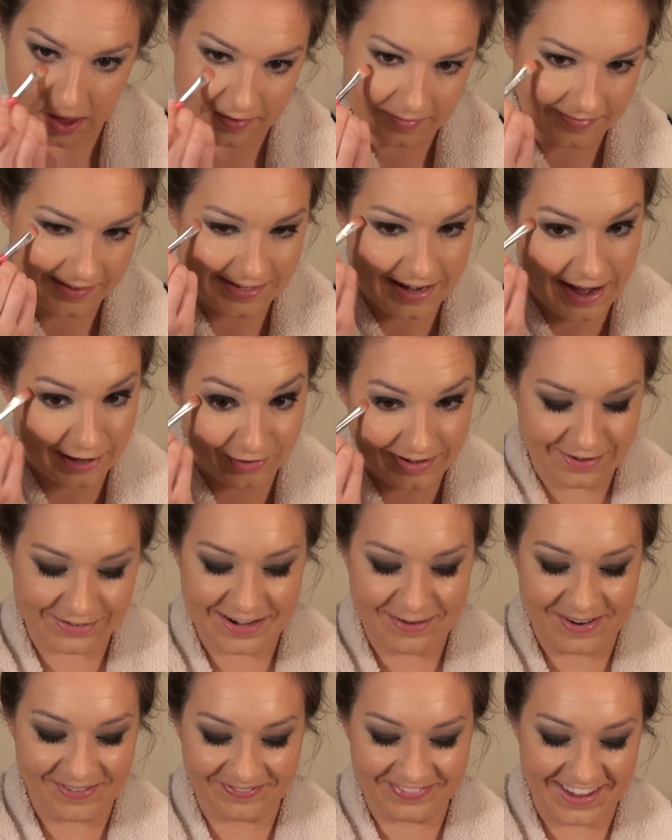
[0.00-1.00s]
Okay, so now that
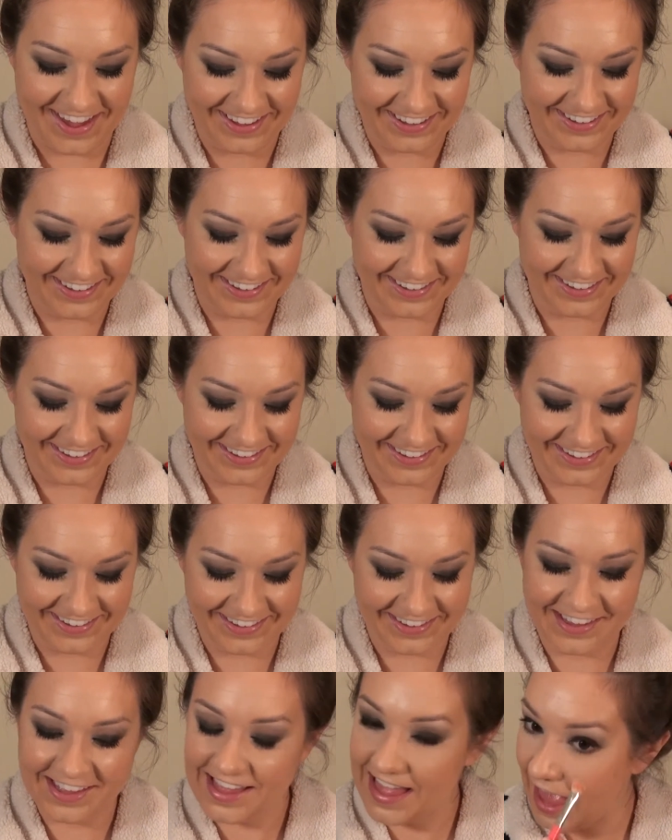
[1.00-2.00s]
I've set just my
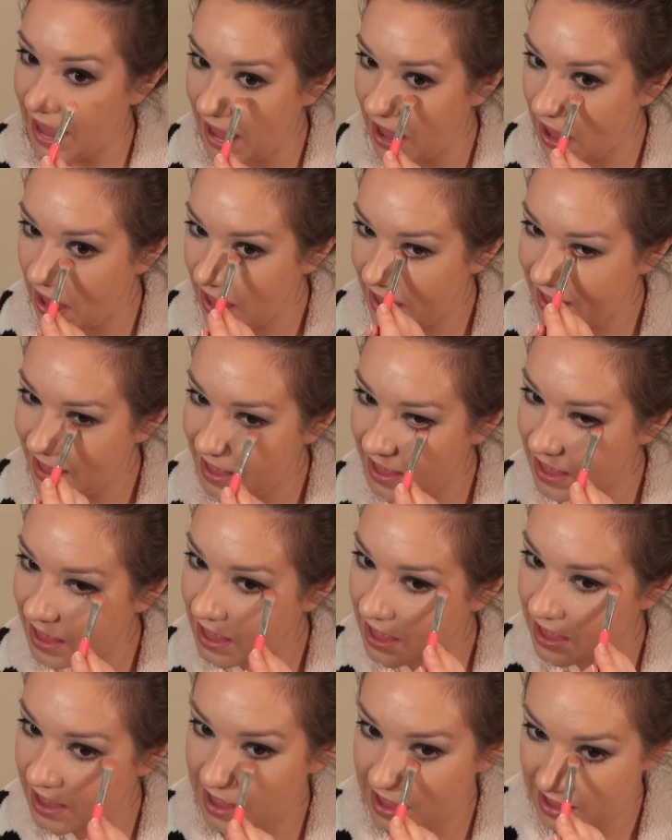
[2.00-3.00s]
under eye area with the
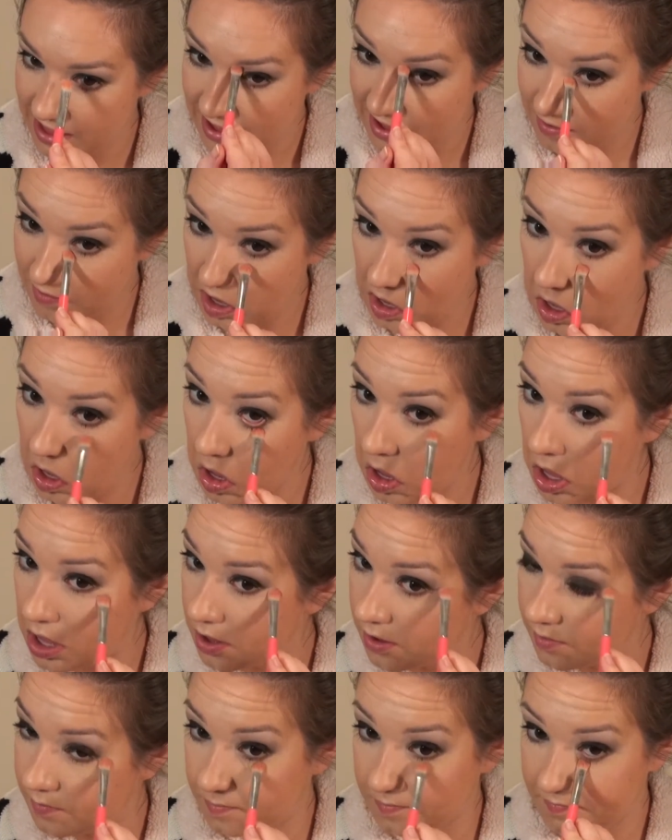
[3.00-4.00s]
setting powder, I'm just going to go
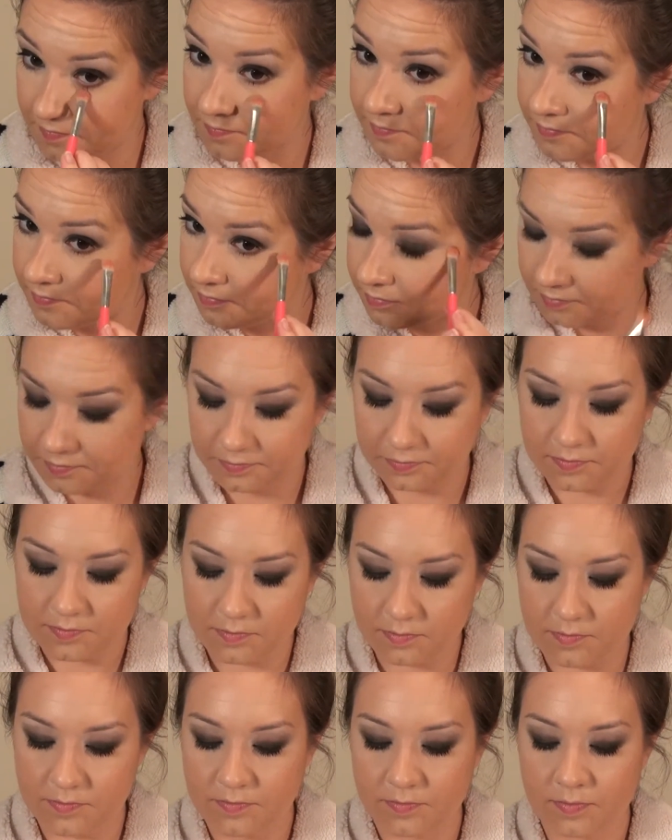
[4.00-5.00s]
in and put a little bit
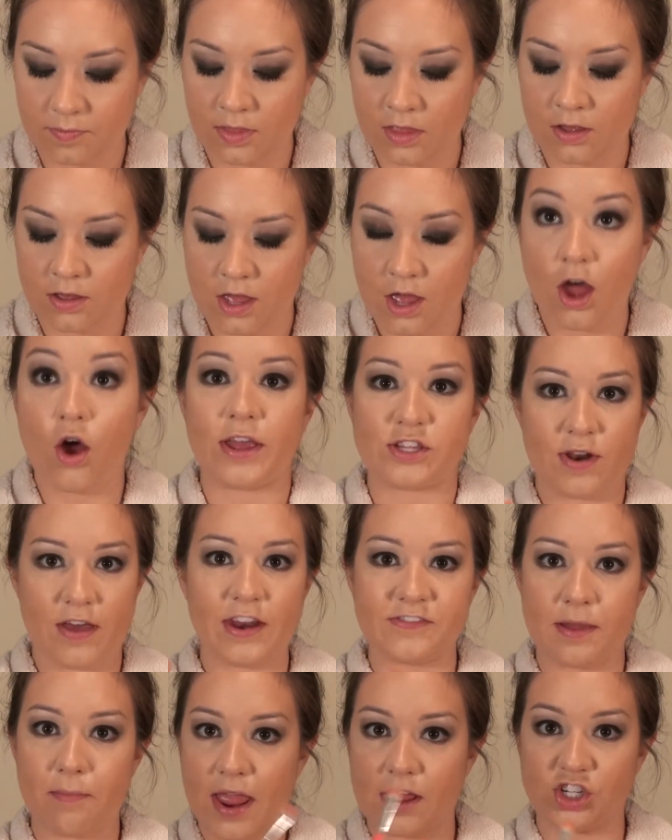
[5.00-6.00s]
across the rest of the
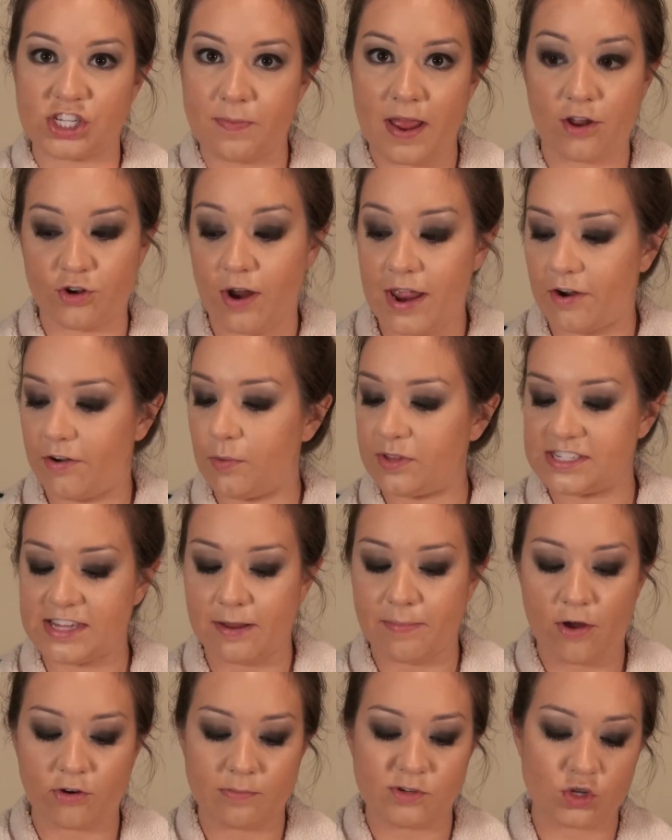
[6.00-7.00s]
skin.
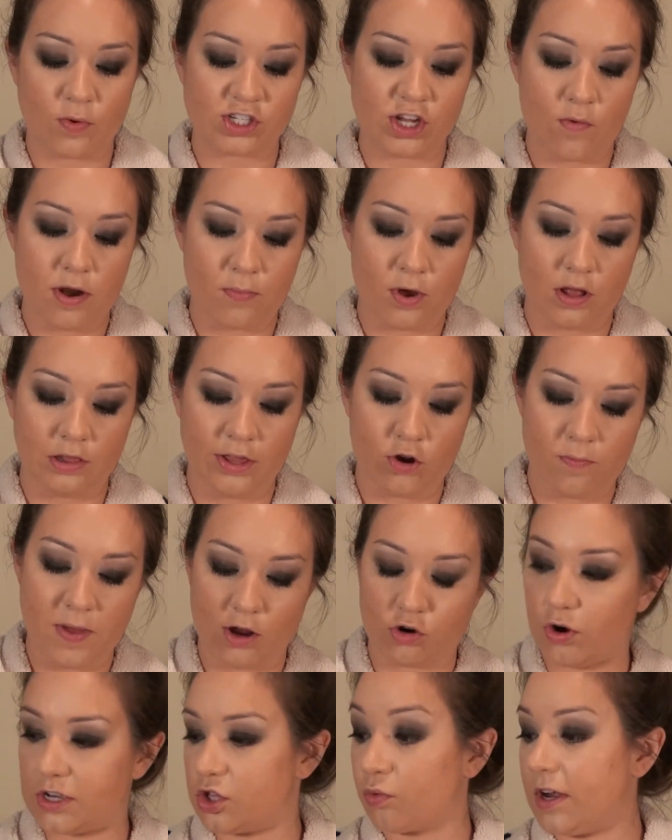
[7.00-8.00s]
And just be sure
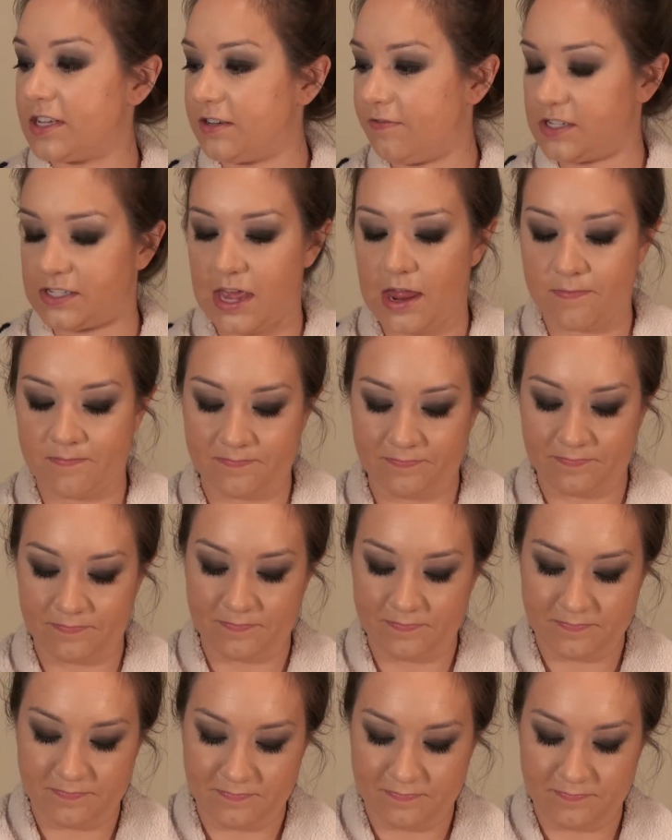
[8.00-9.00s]
to push that
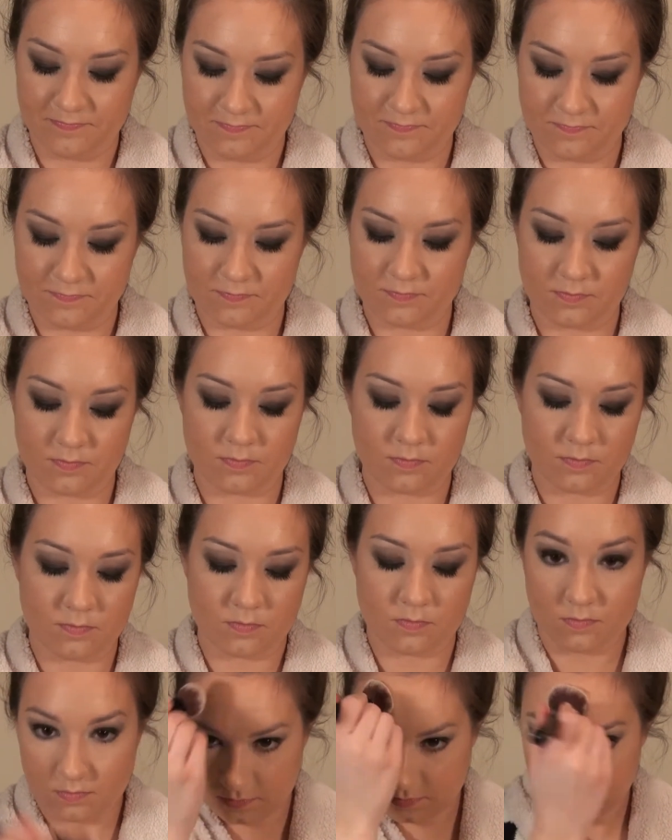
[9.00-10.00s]
product into the
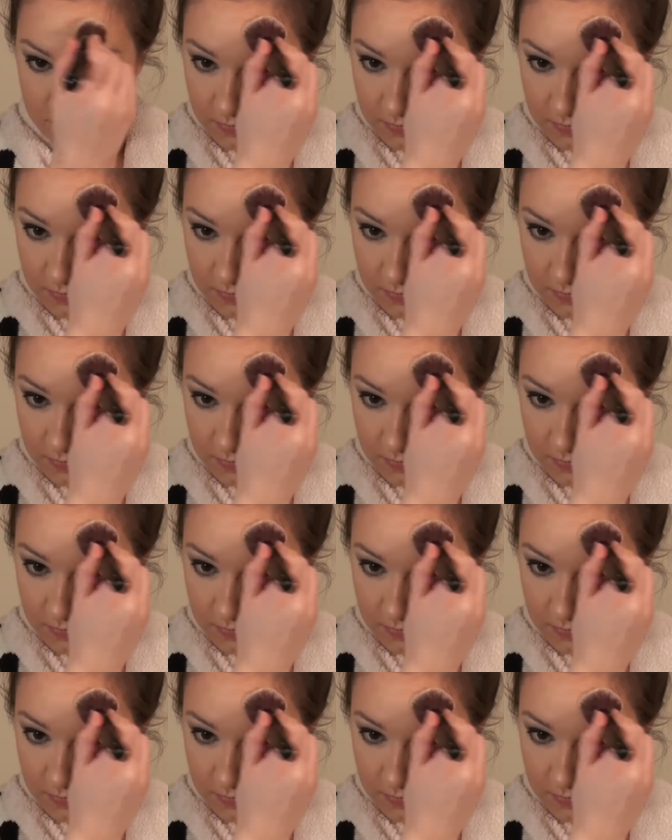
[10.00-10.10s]
skin.